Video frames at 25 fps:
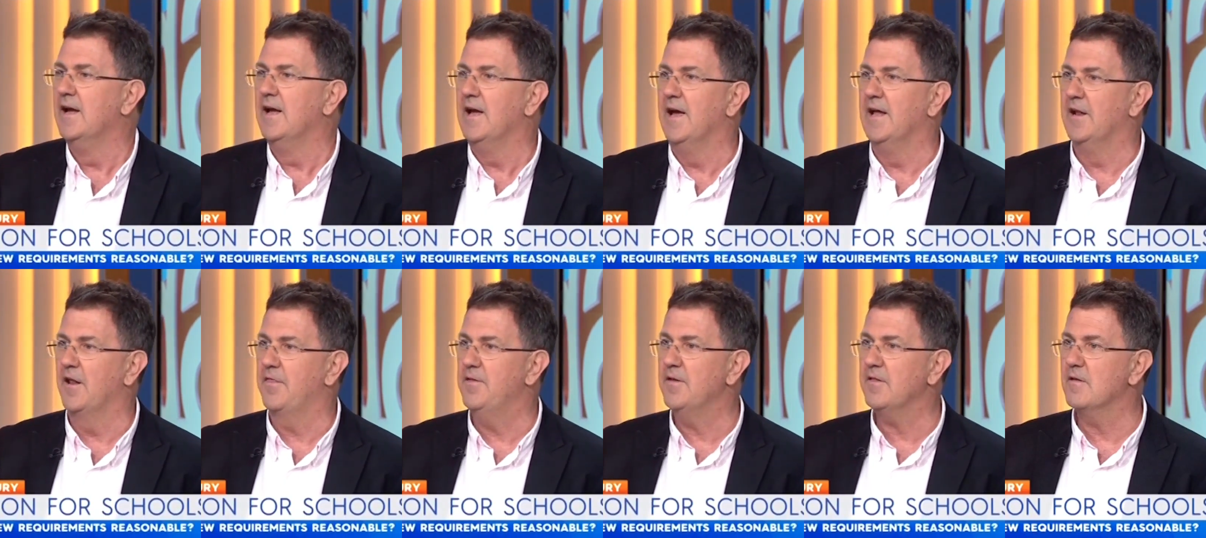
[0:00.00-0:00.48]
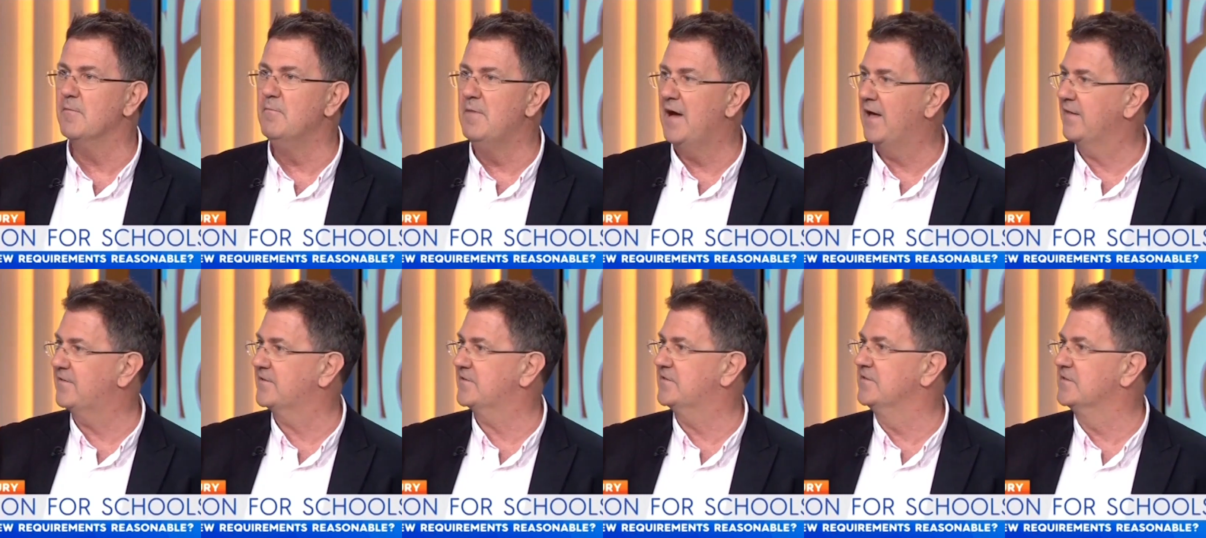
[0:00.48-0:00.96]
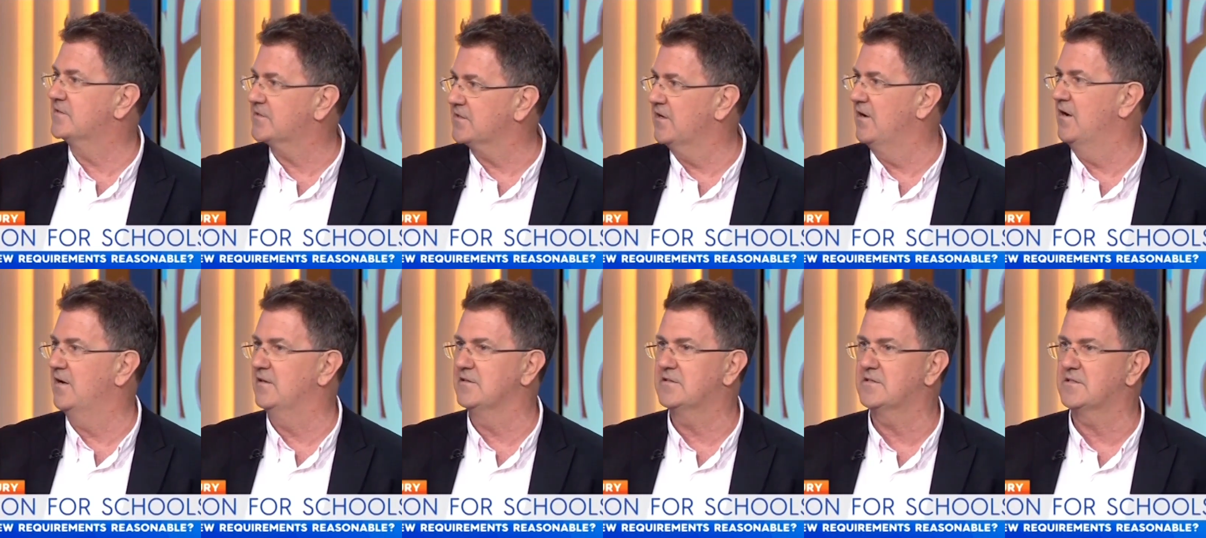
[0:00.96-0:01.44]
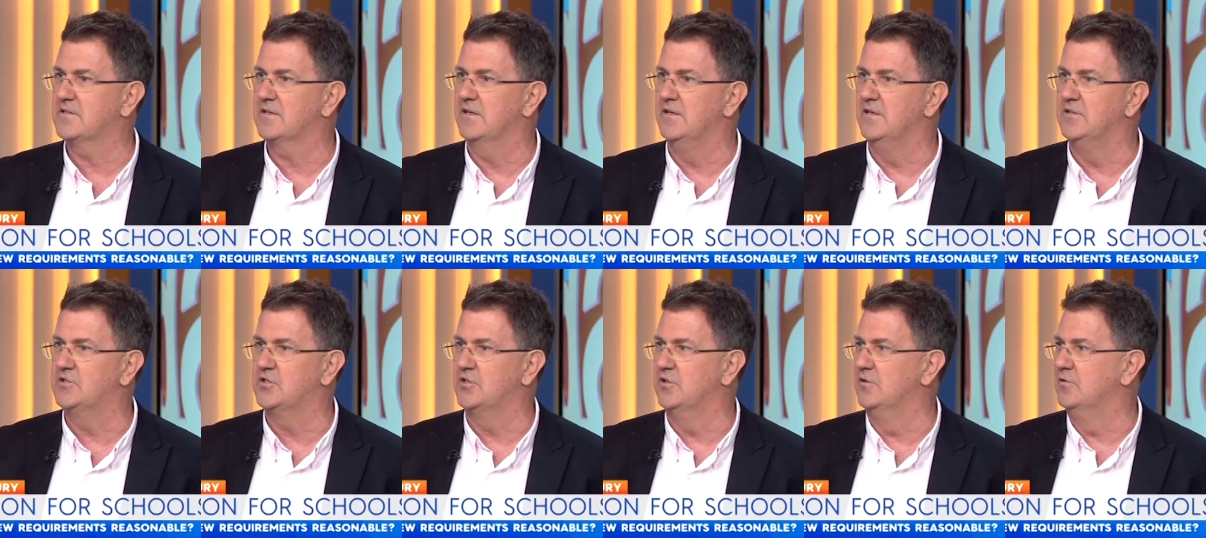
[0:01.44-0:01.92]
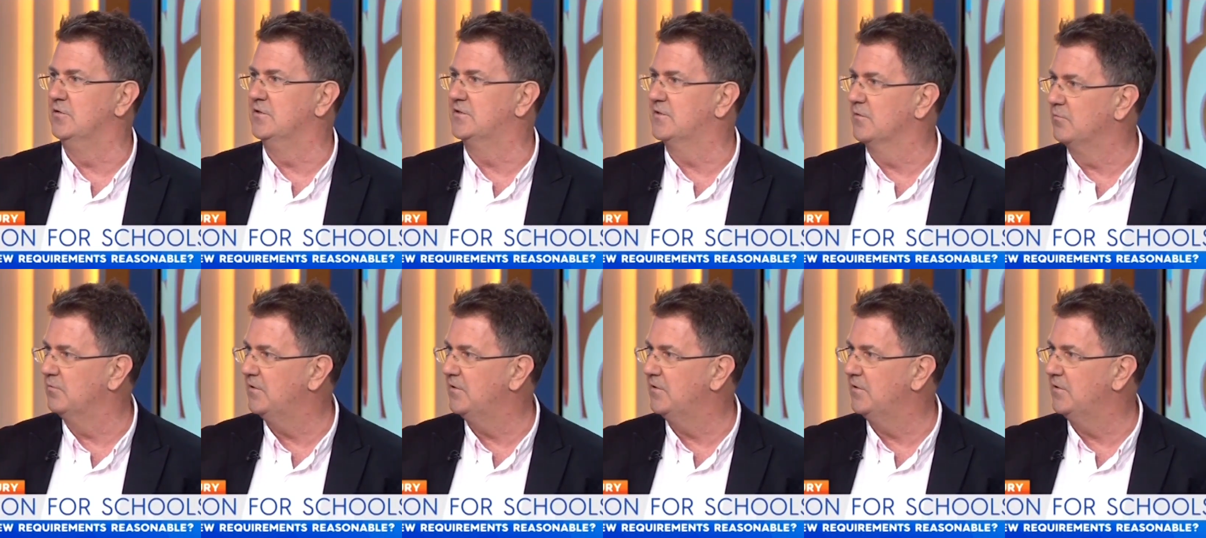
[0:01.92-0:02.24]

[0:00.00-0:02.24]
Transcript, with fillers: And I think the maths and science issue is a